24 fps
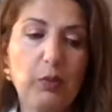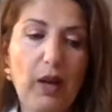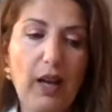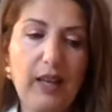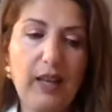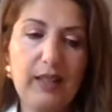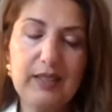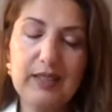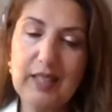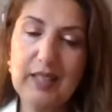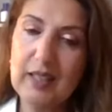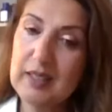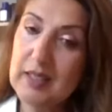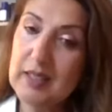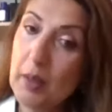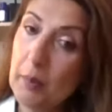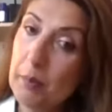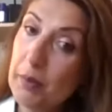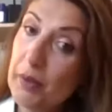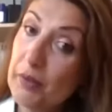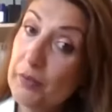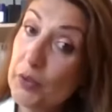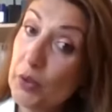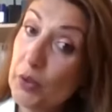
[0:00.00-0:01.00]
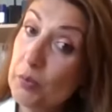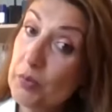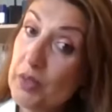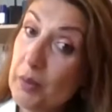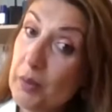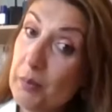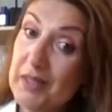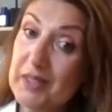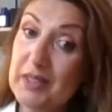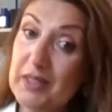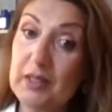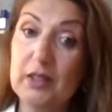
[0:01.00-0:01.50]
I set up perfumery
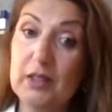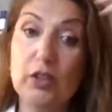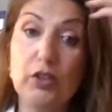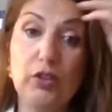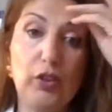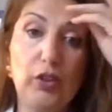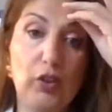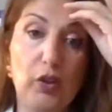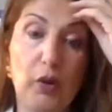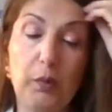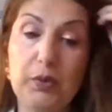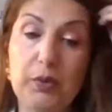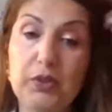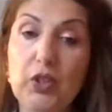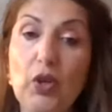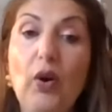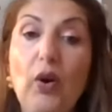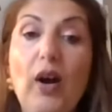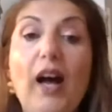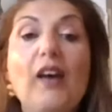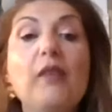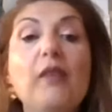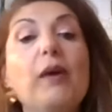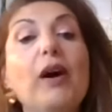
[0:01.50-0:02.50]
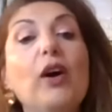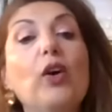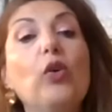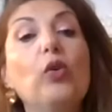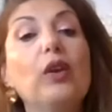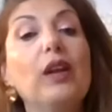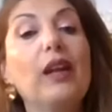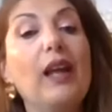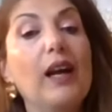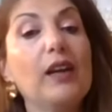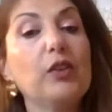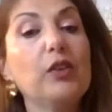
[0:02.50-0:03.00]
business in Europe. So I have my
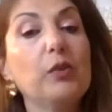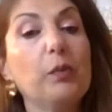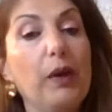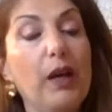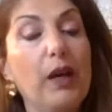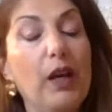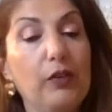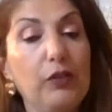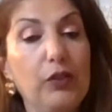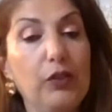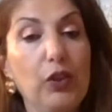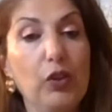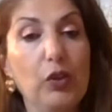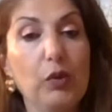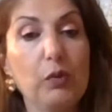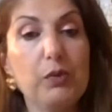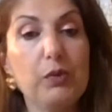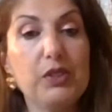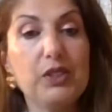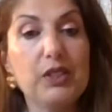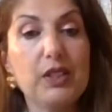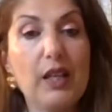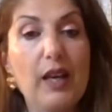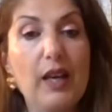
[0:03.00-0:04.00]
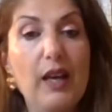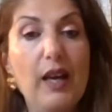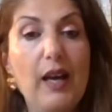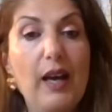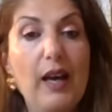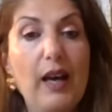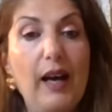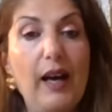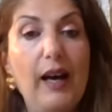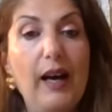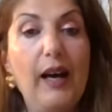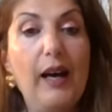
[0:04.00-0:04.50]
own line of perfumes,
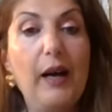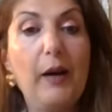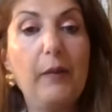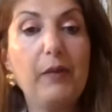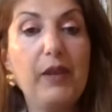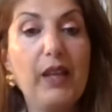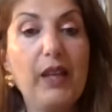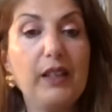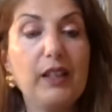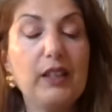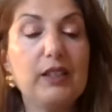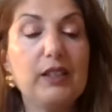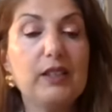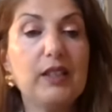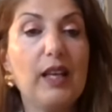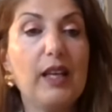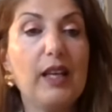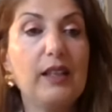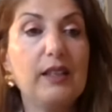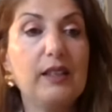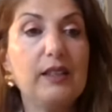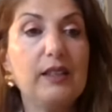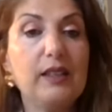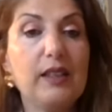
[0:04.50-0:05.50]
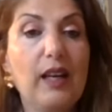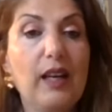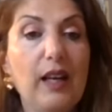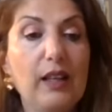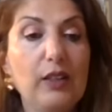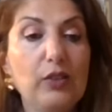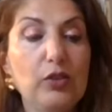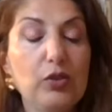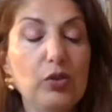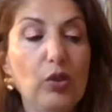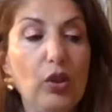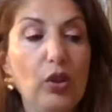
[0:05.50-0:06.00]
and
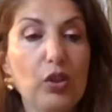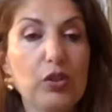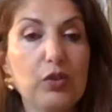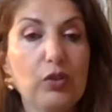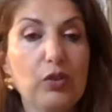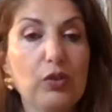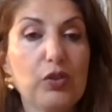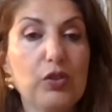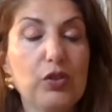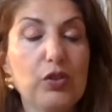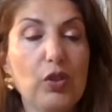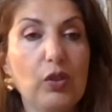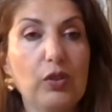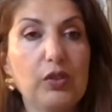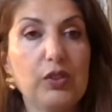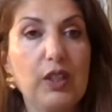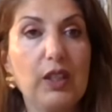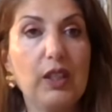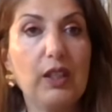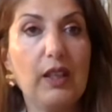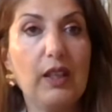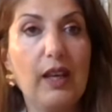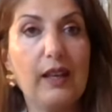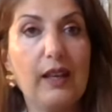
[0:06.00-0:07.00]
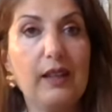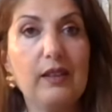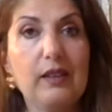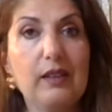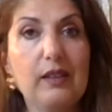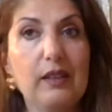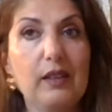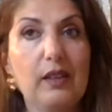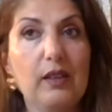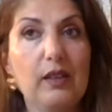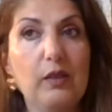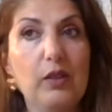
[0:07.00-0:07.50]
I do a lot of consulting, and
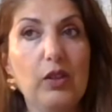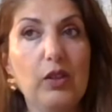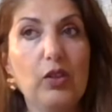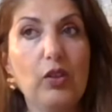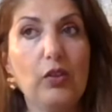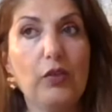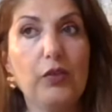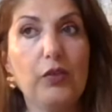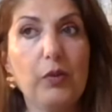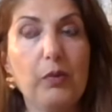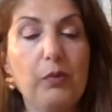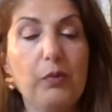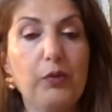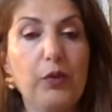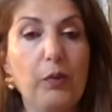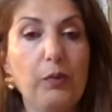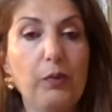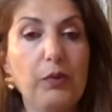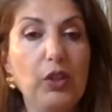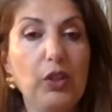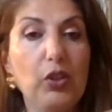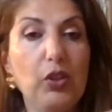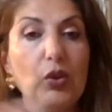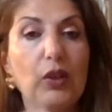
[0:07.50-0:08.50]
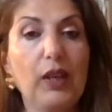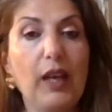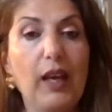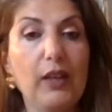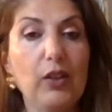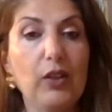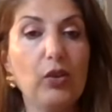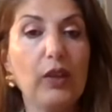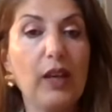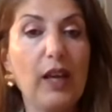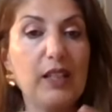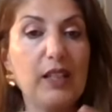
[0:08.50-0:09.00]
from the UK.
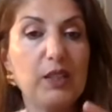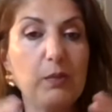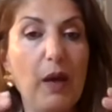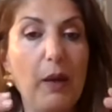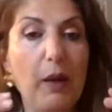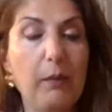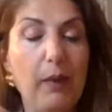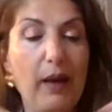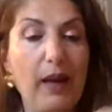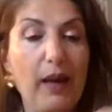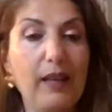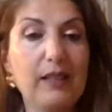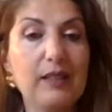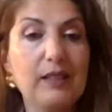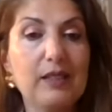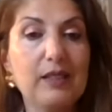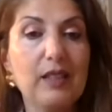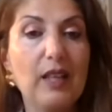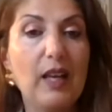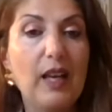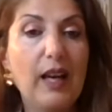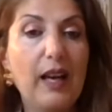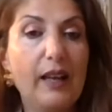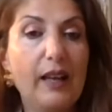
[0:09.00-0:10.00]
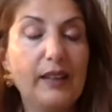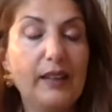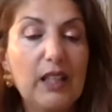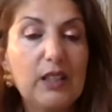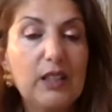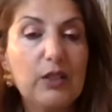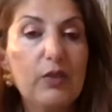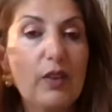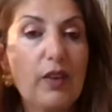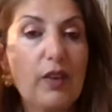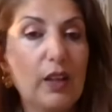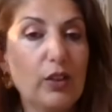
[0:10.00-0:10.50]
UK is my base, and
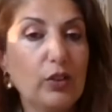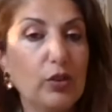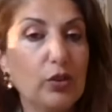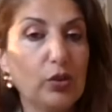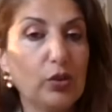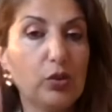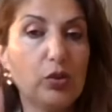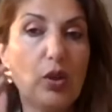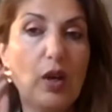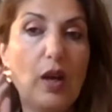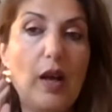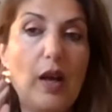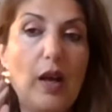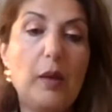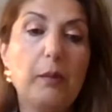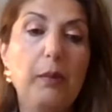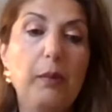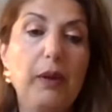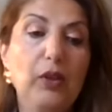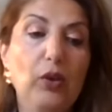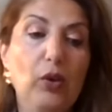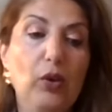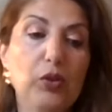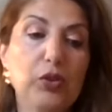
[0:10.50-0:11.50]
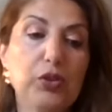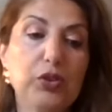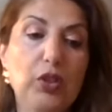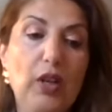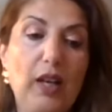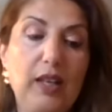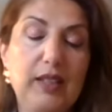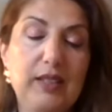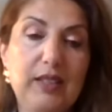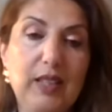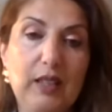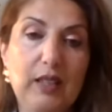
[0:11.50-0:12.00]
that's where I do. But also
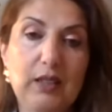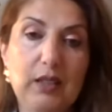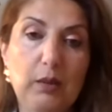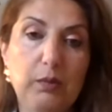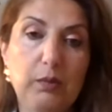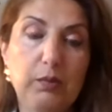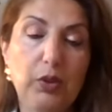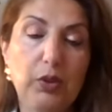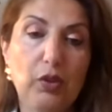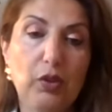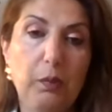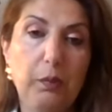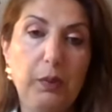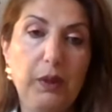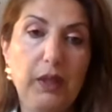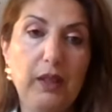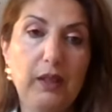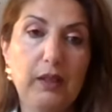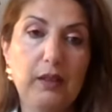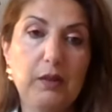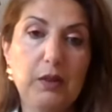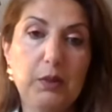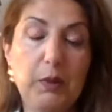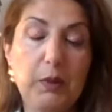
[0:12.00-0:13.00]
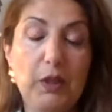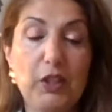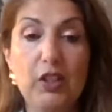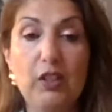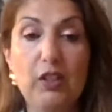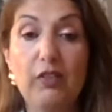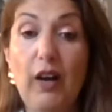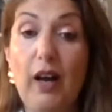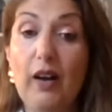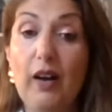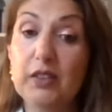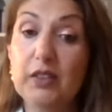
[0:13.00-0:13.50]
I set up European,
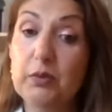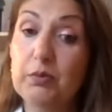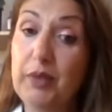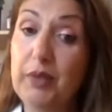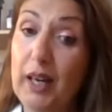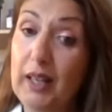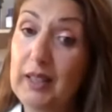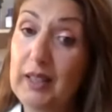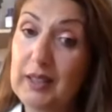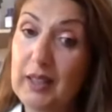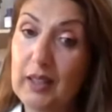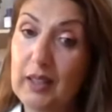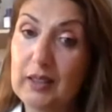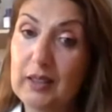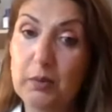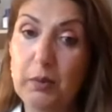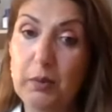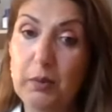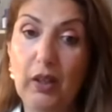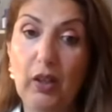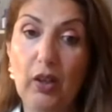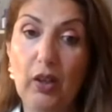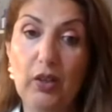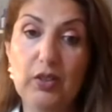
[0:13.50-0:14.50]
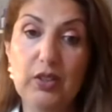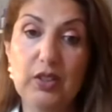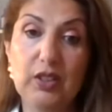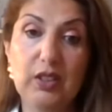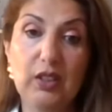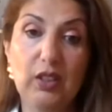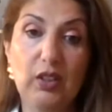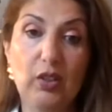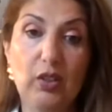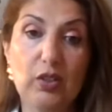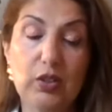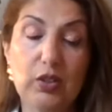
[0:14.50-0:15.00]
especially after Brexit, because
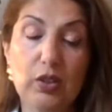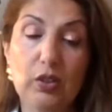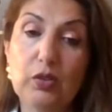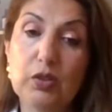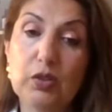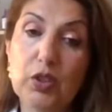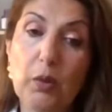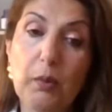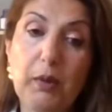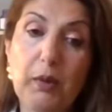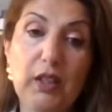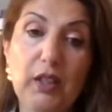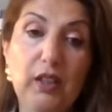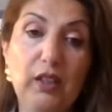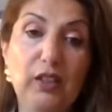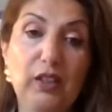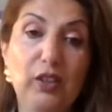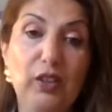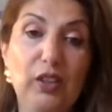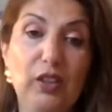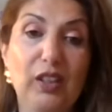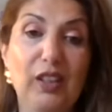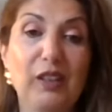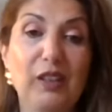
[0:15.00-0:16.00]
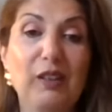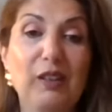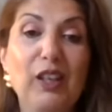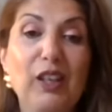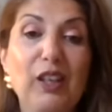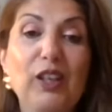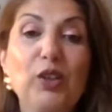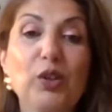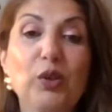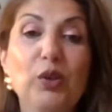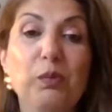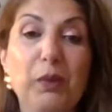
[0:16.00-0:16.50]
so many
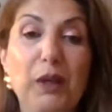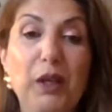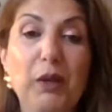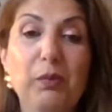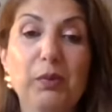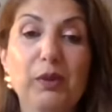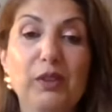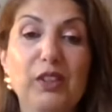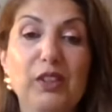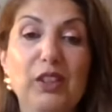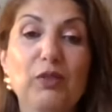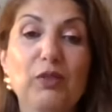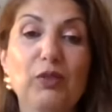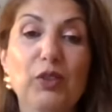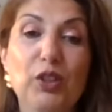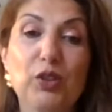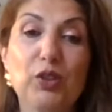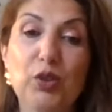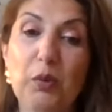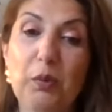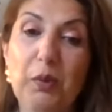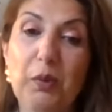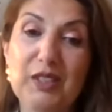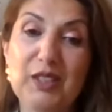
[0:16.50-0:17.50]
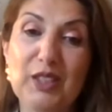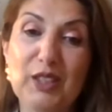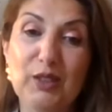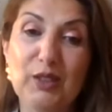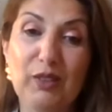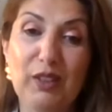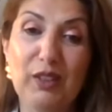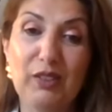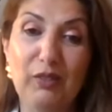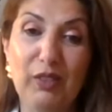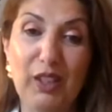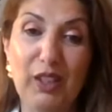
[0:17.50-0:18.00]
EU people didn't want to do business
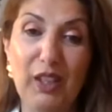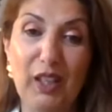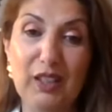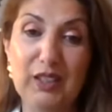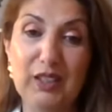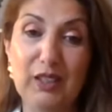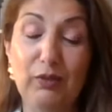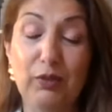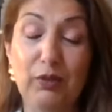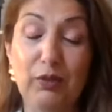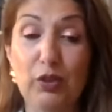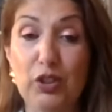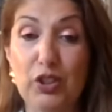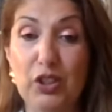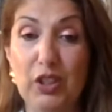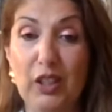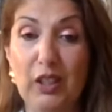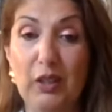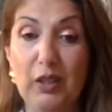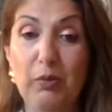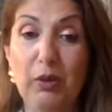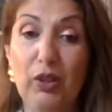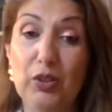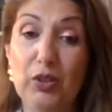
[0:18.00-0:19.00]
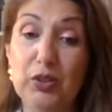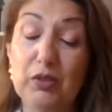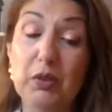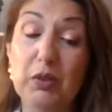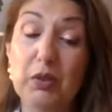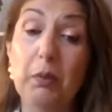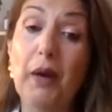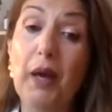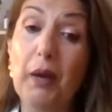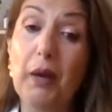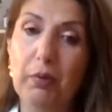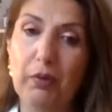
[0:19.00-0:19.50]
with us, unfortunately, because of
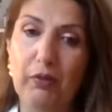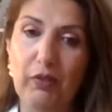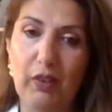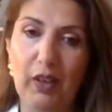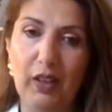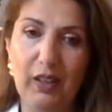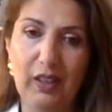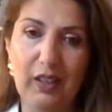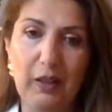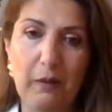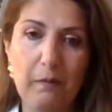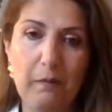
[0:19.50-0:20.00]
the paperwork.